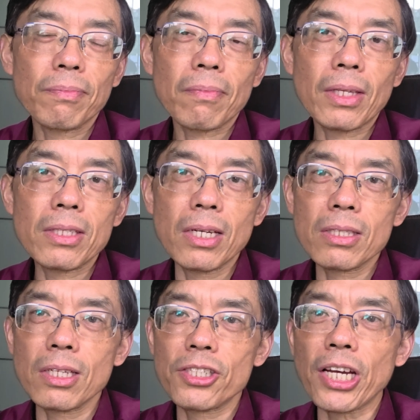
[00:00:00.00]

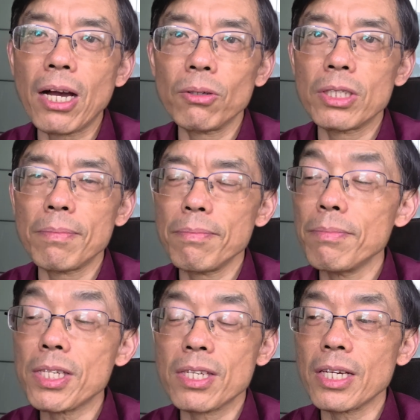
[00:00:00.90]
the child
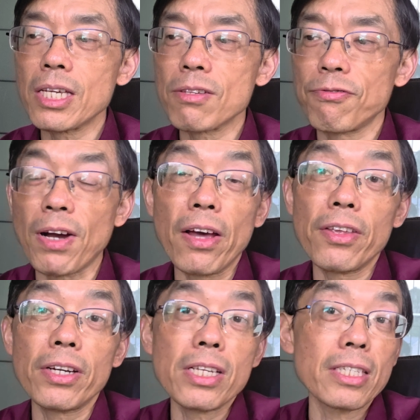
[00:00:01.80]
missing his
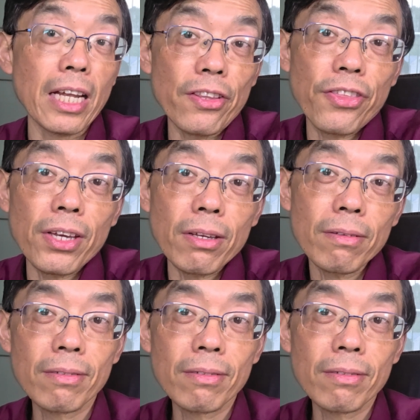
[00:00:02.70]
father is nothing?